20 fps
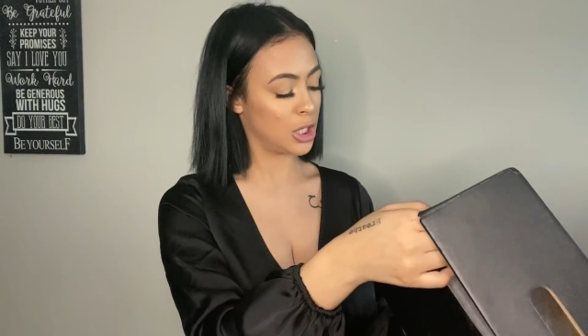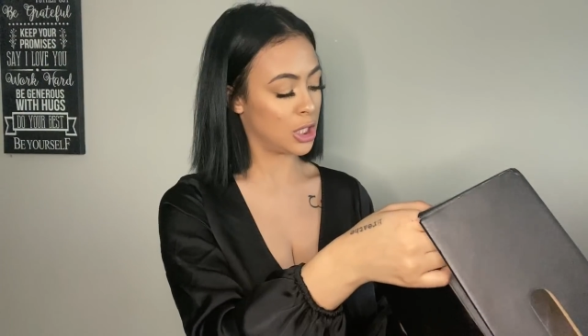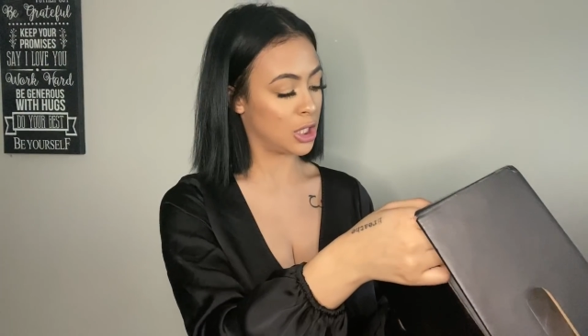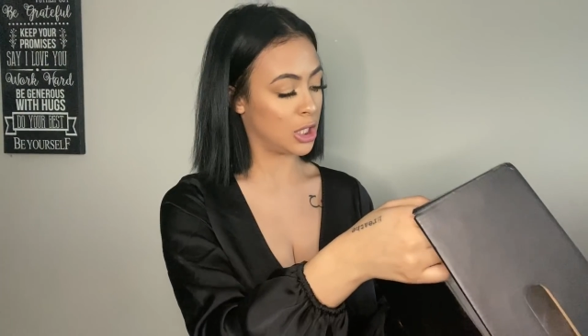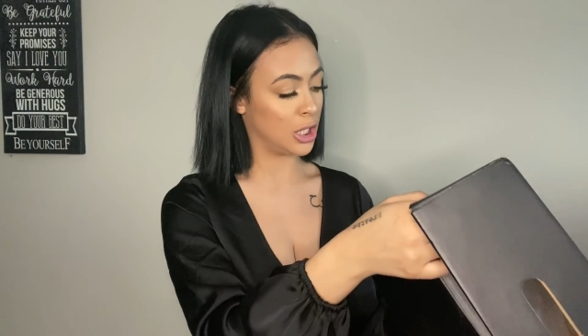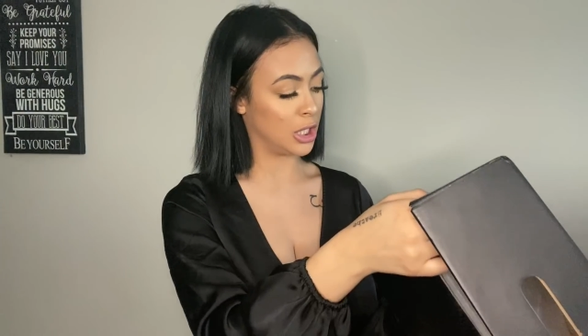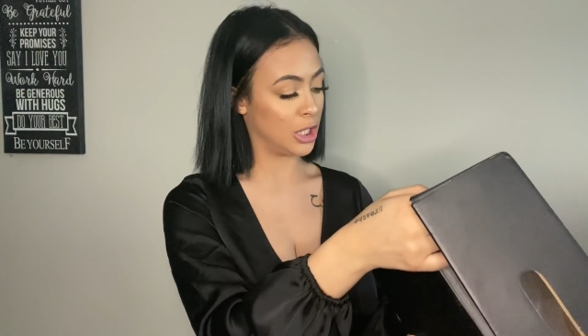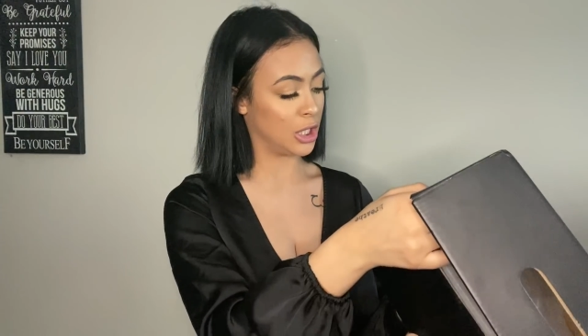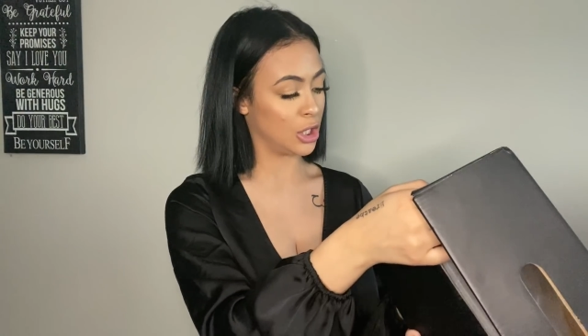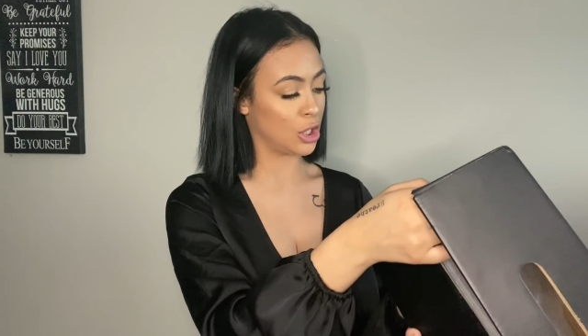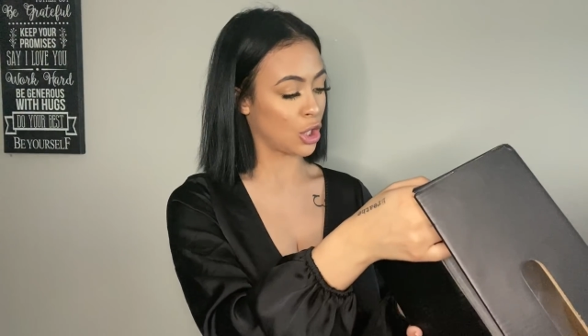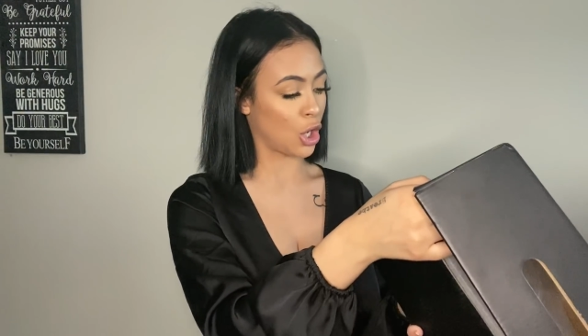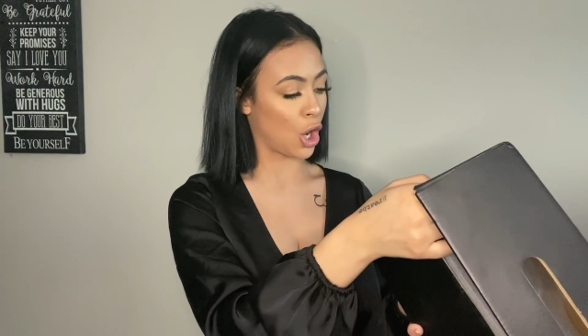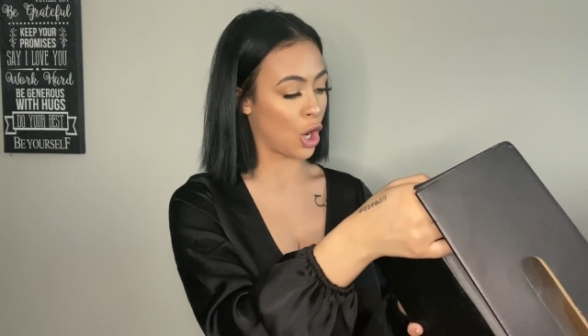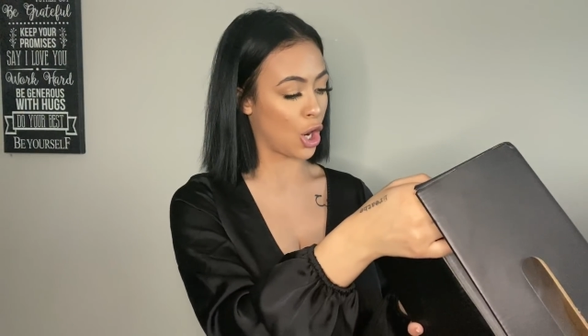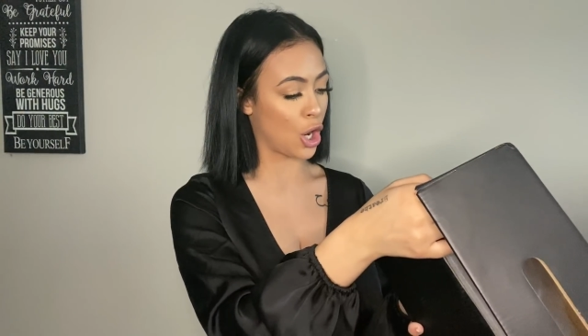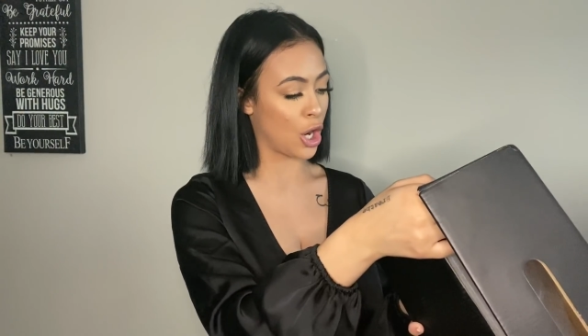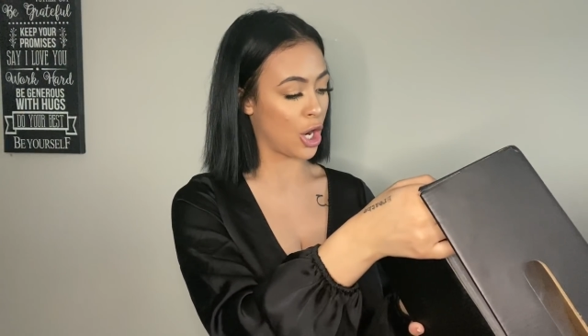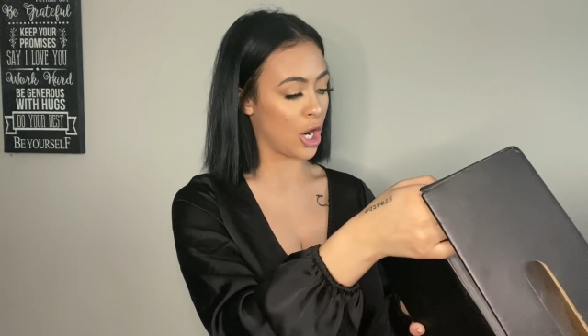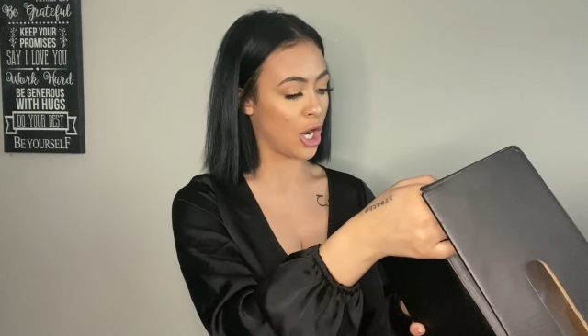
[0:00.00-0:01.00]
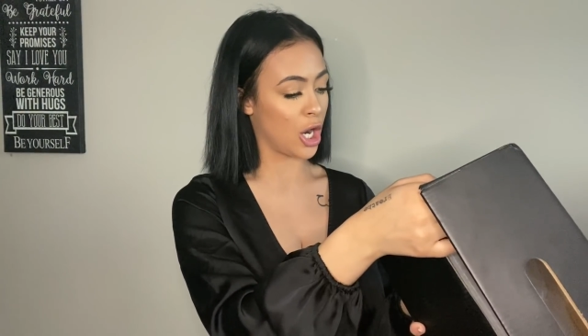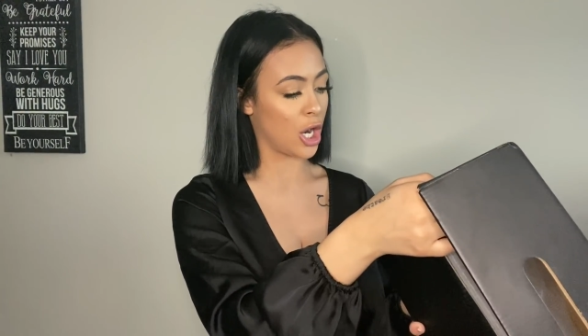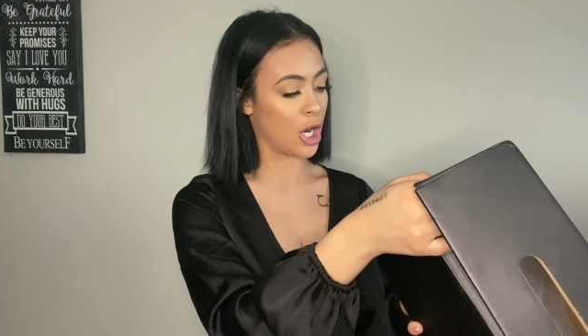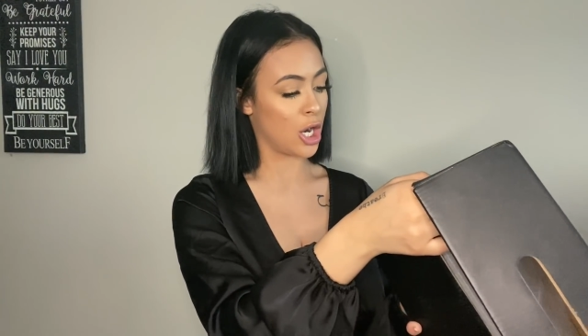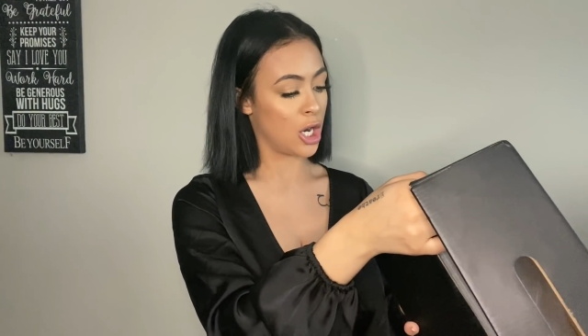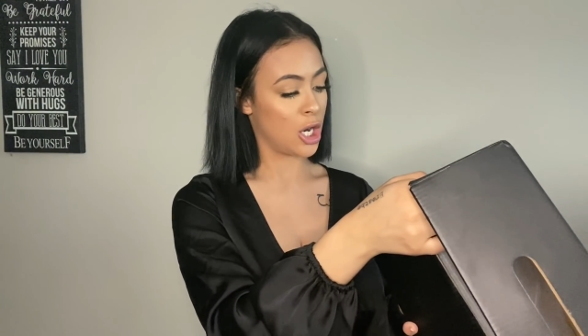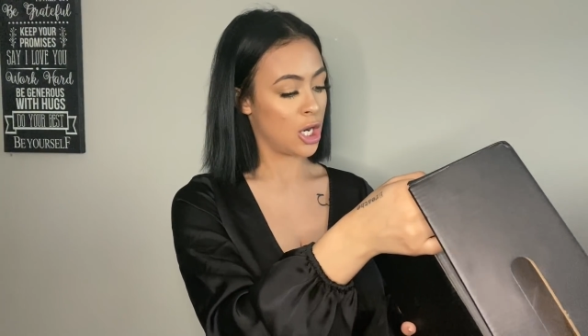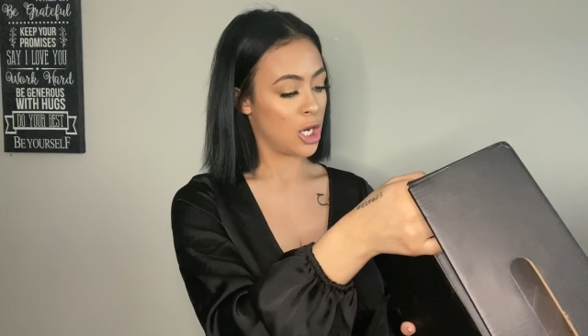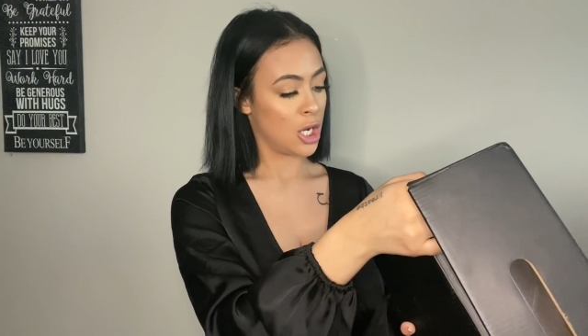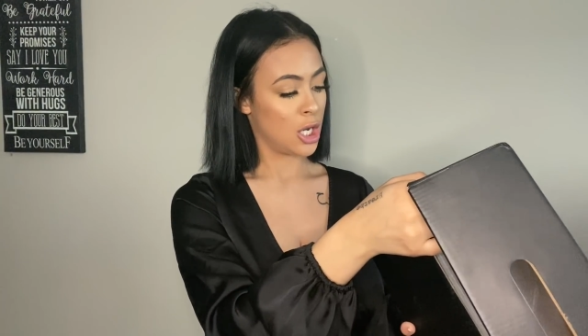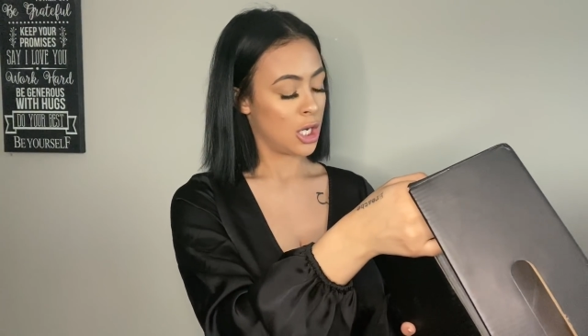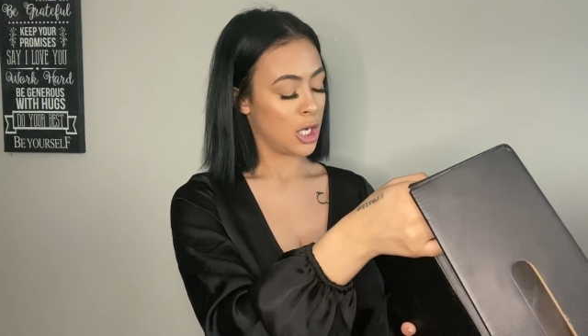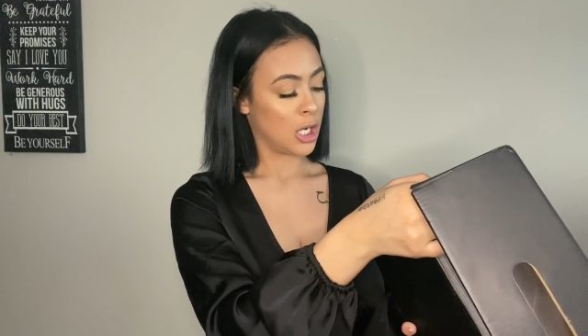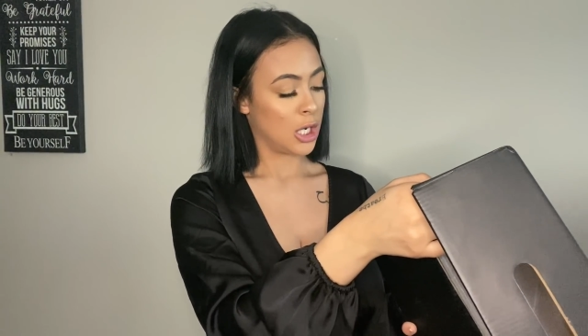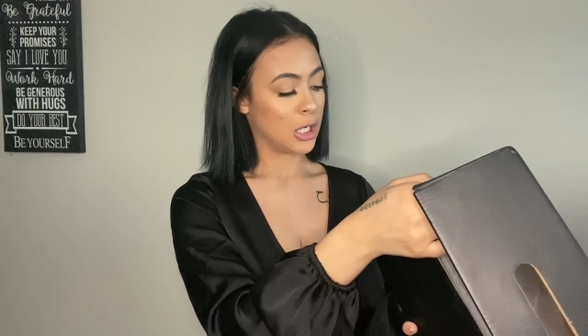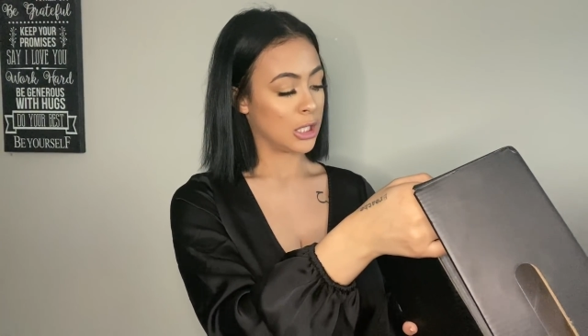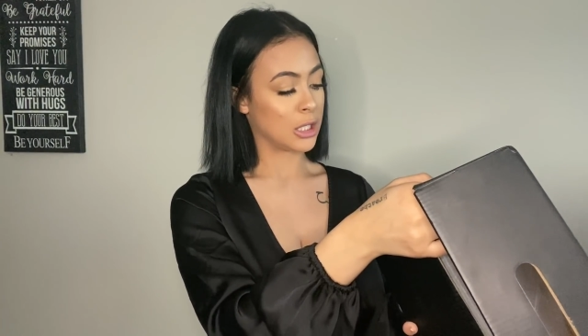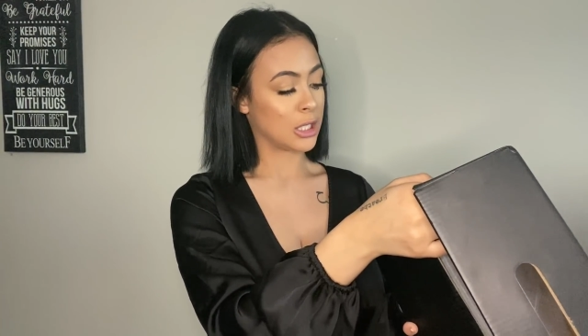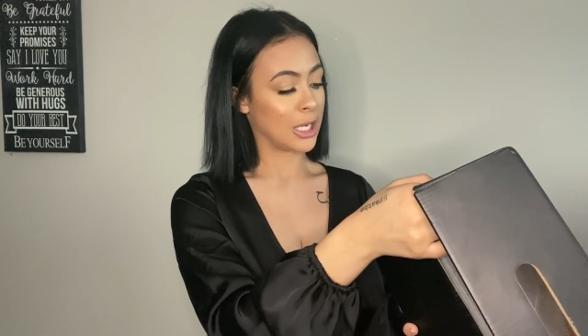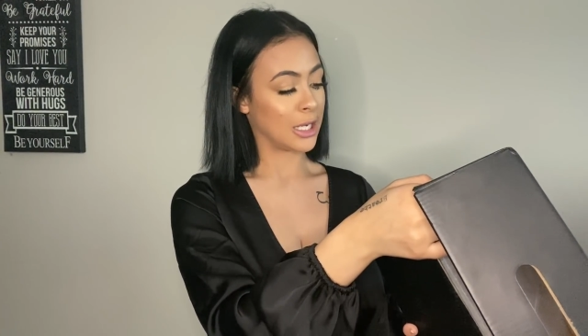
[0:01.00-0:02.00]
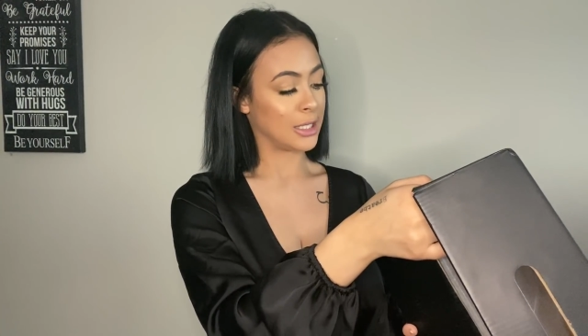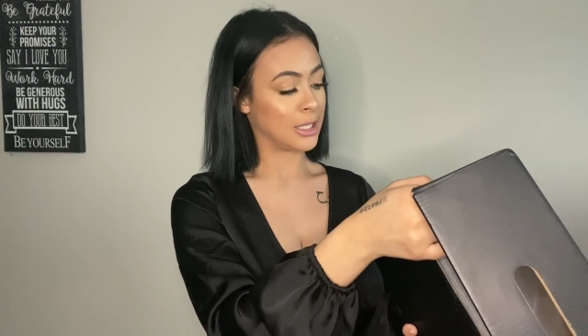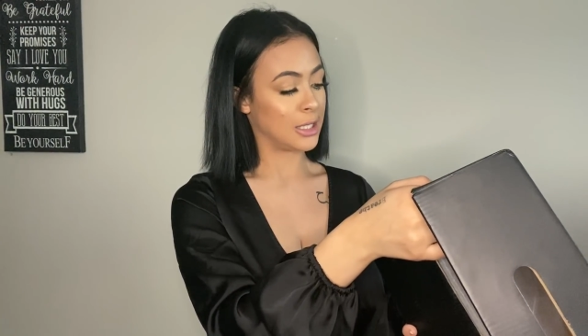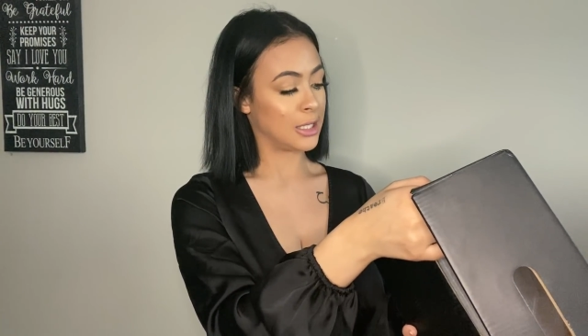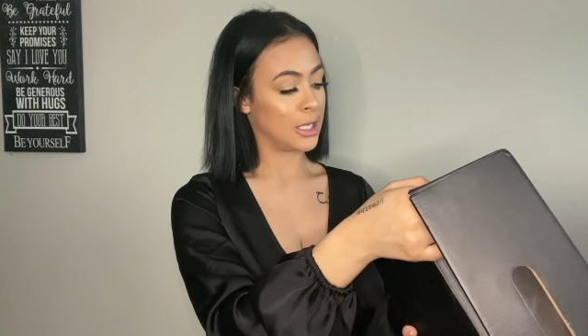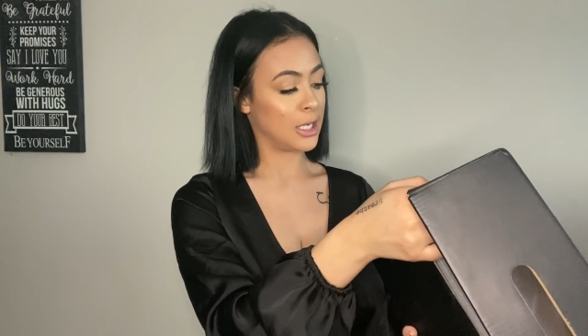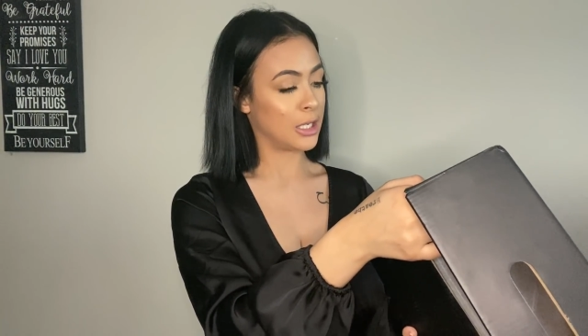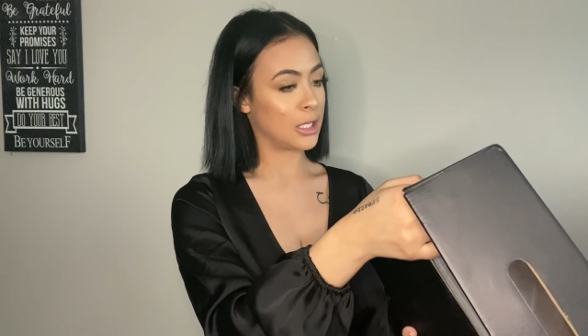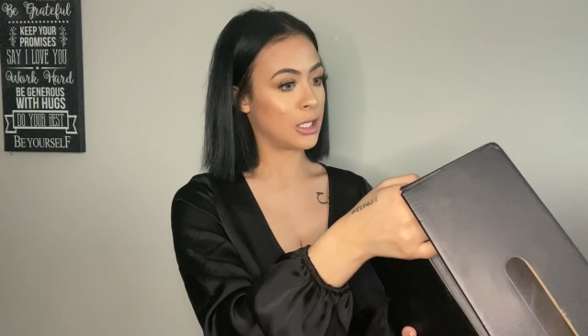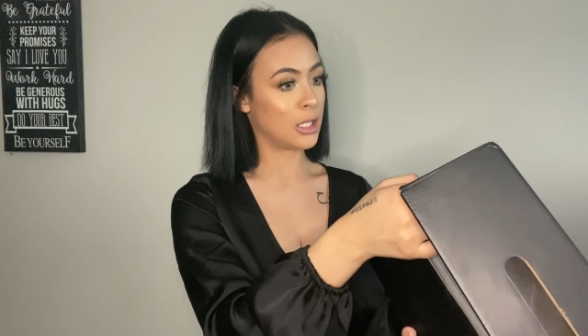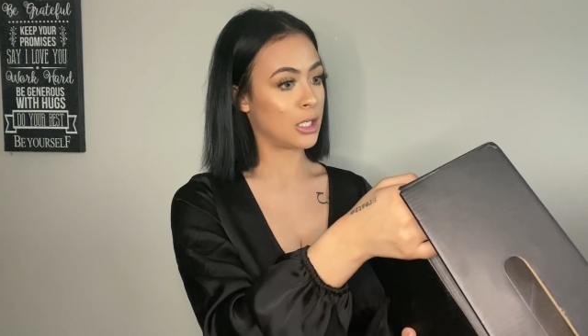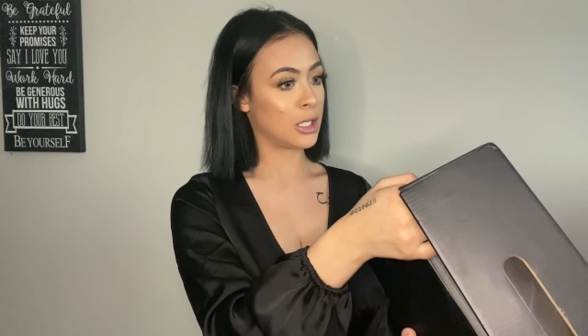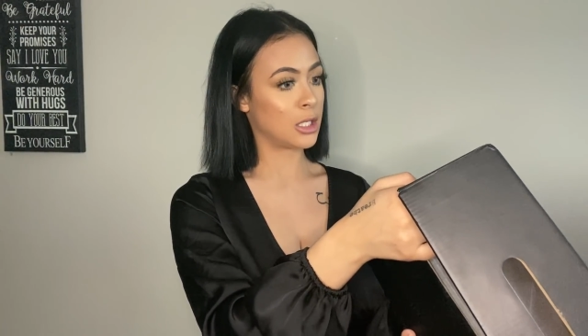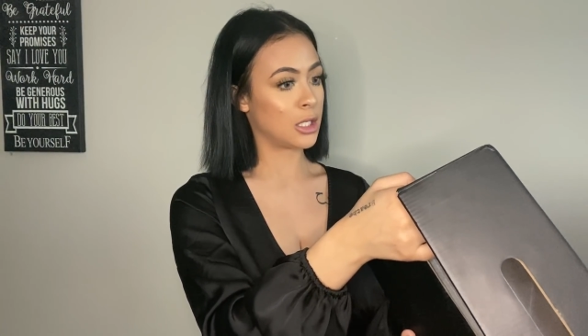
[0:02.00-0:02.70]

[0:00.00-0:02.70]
These are a size 6.